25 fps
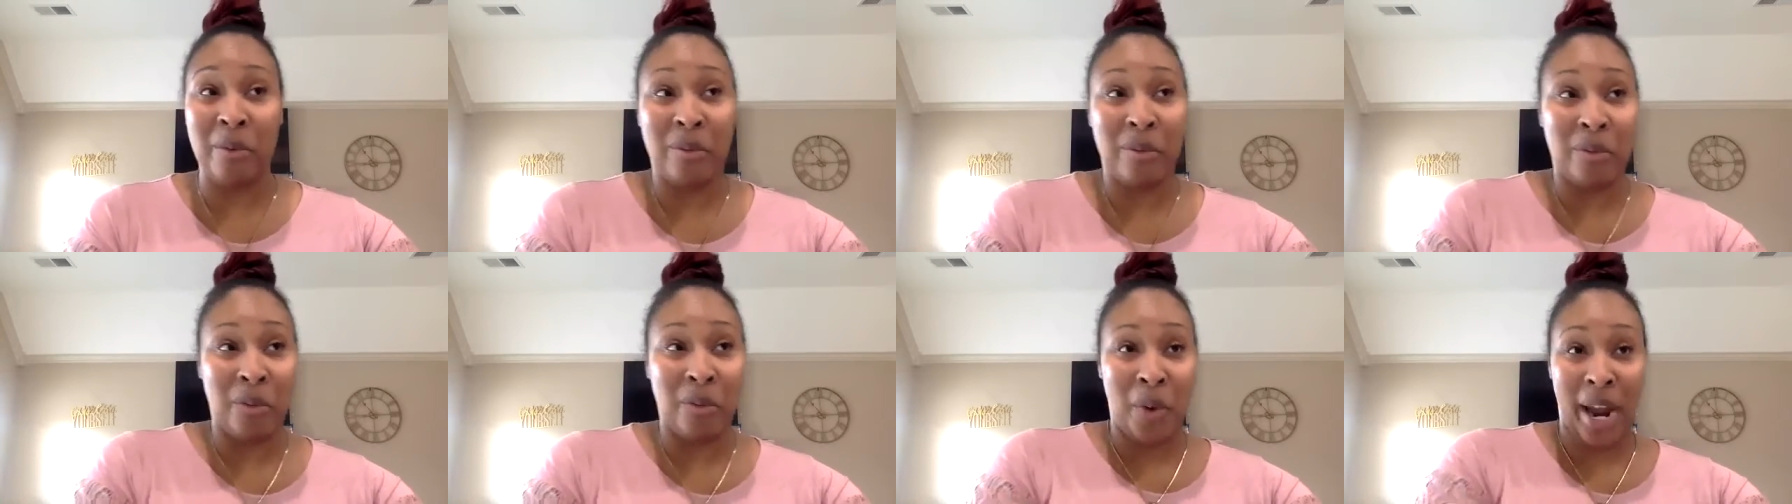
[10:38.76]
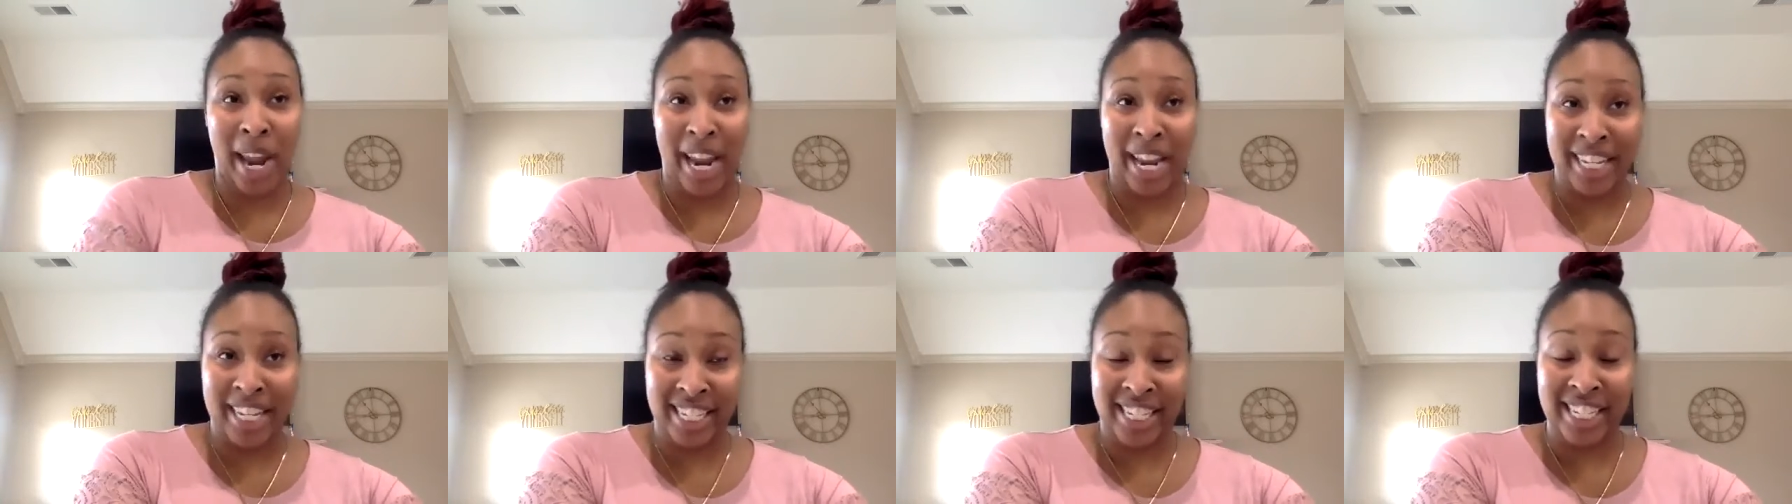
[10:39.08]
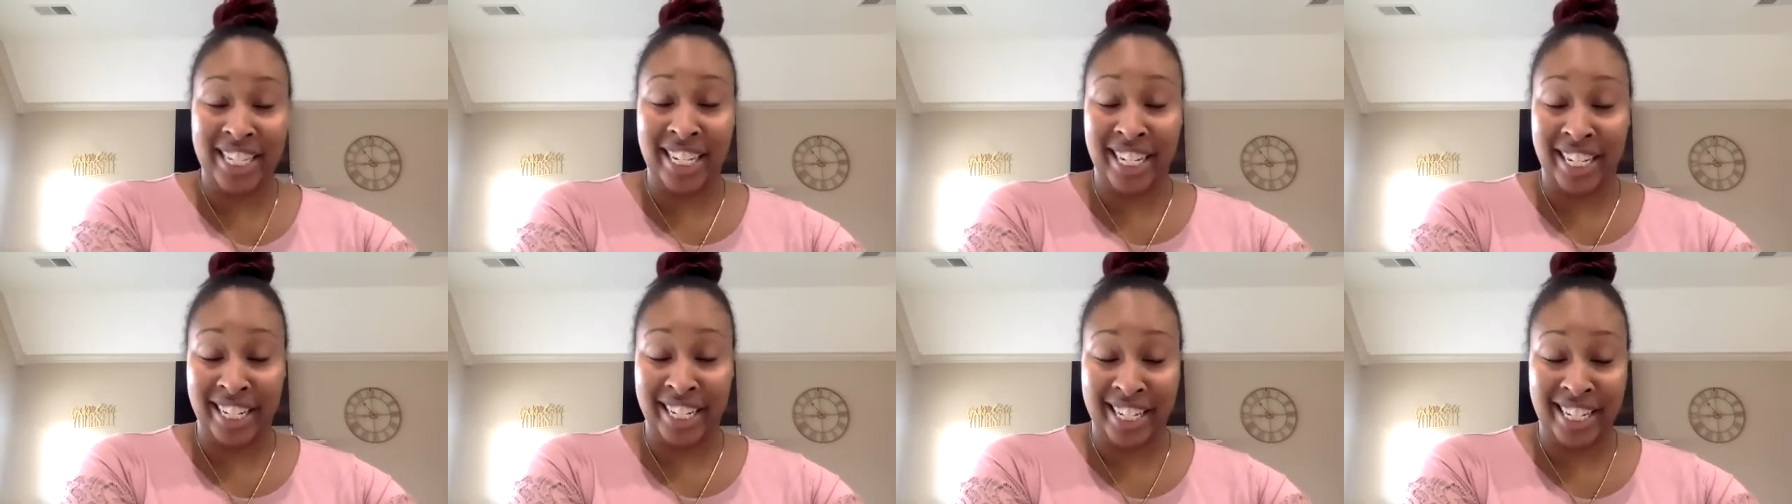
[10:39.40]
ways
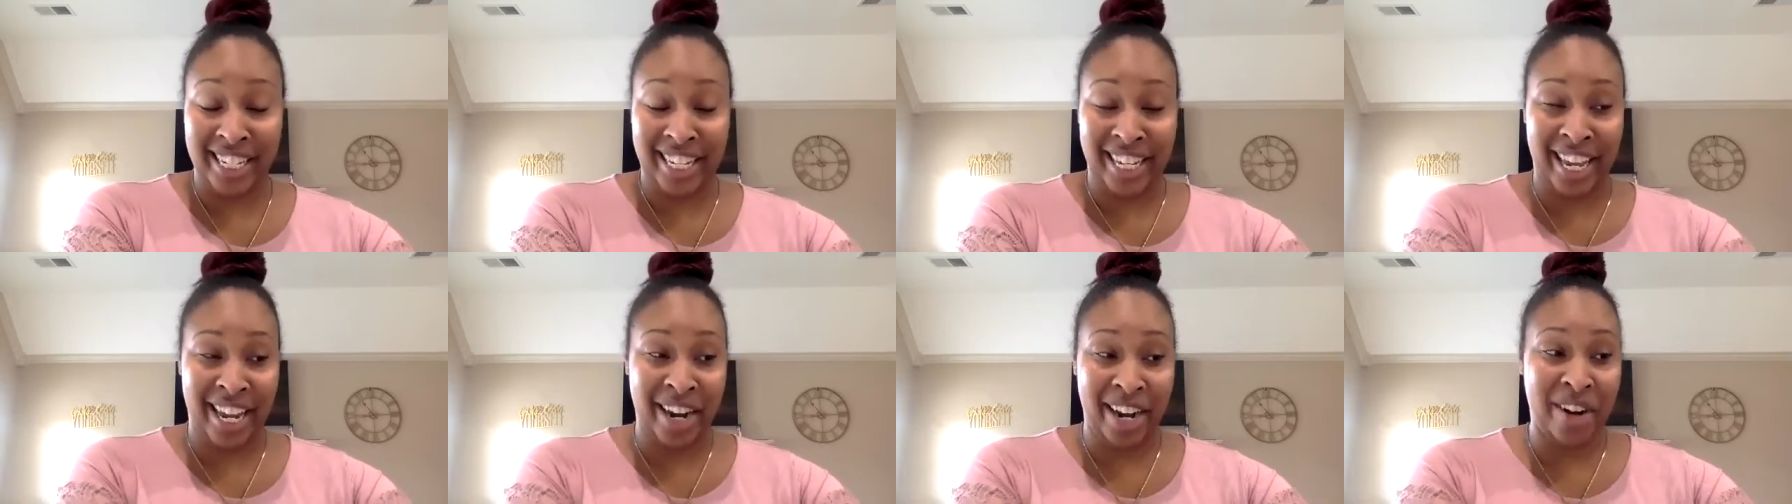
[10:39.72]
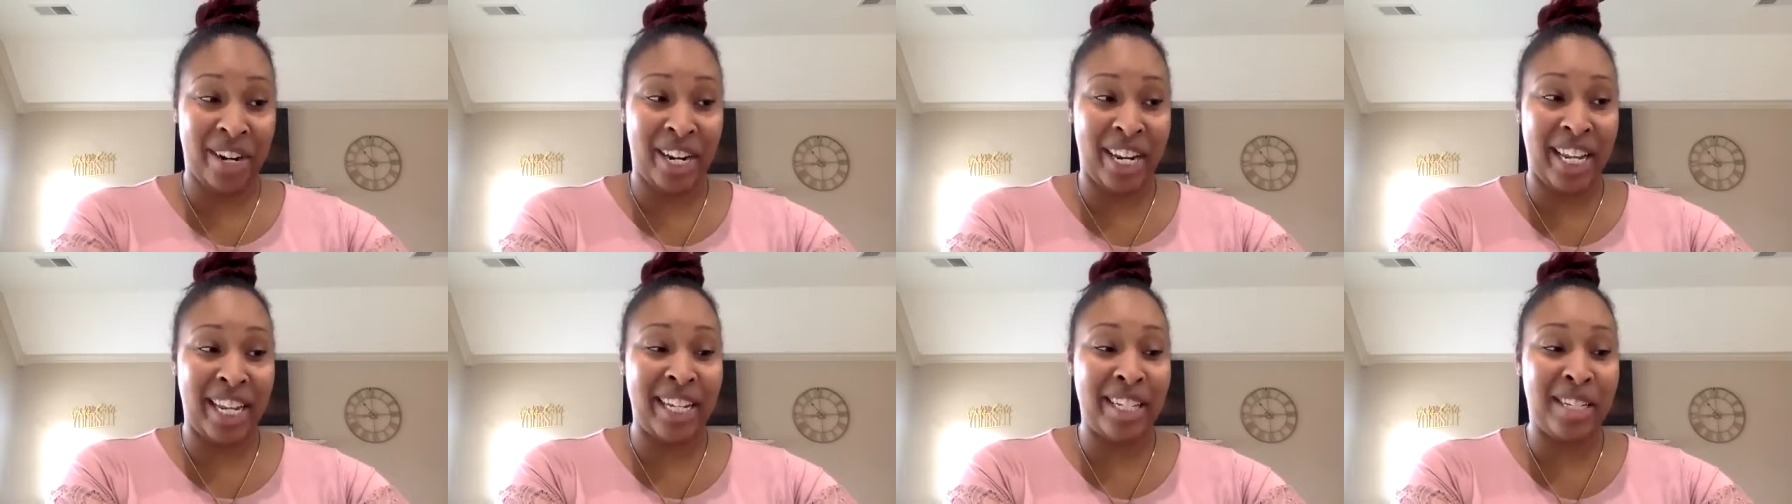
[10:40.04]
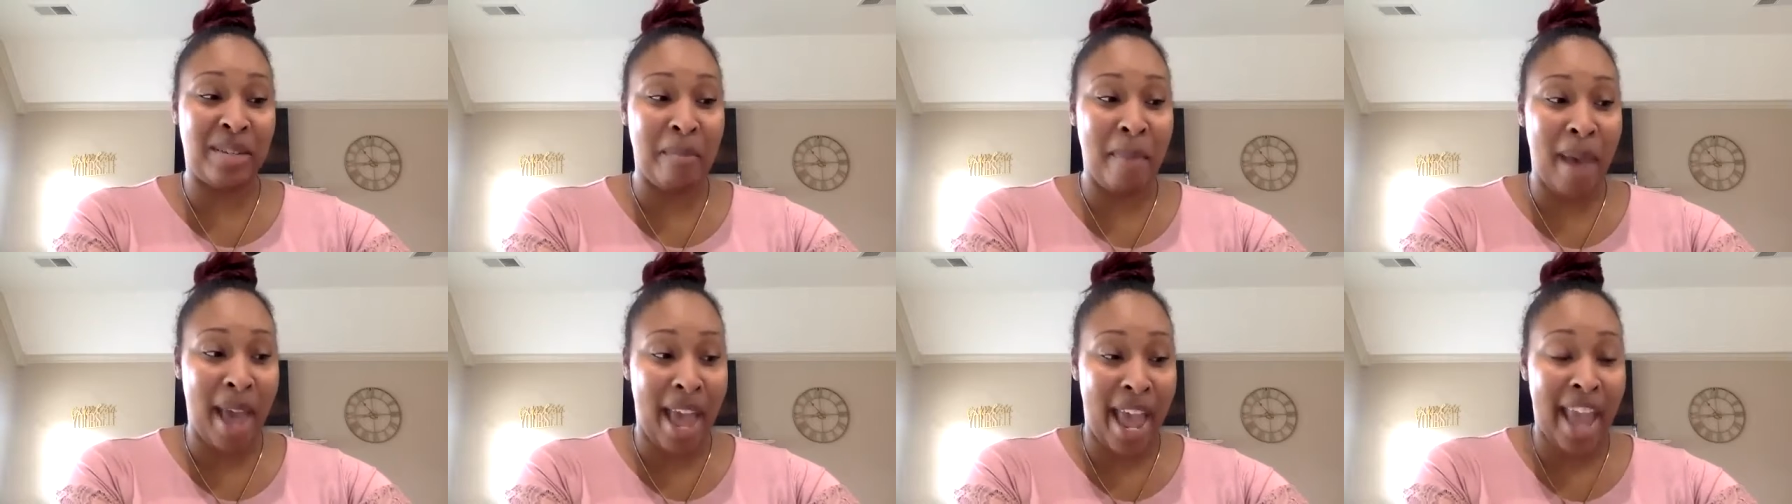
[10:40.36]
to get her
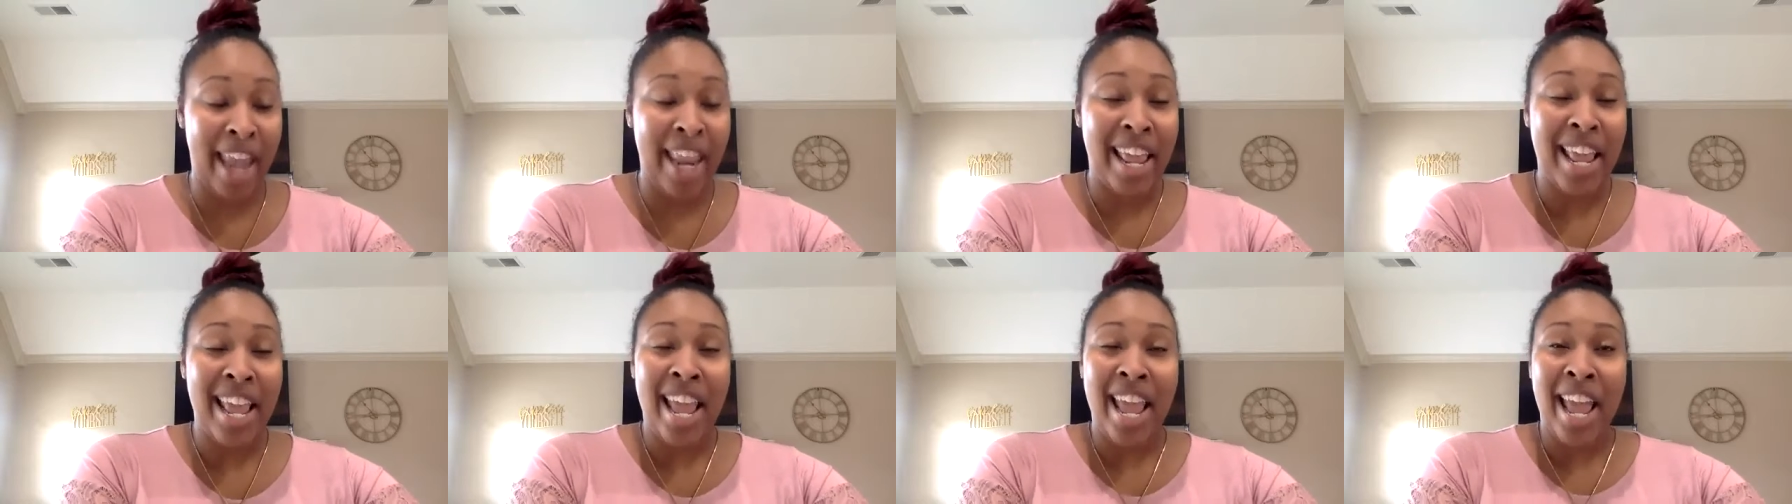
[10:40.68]
needs met.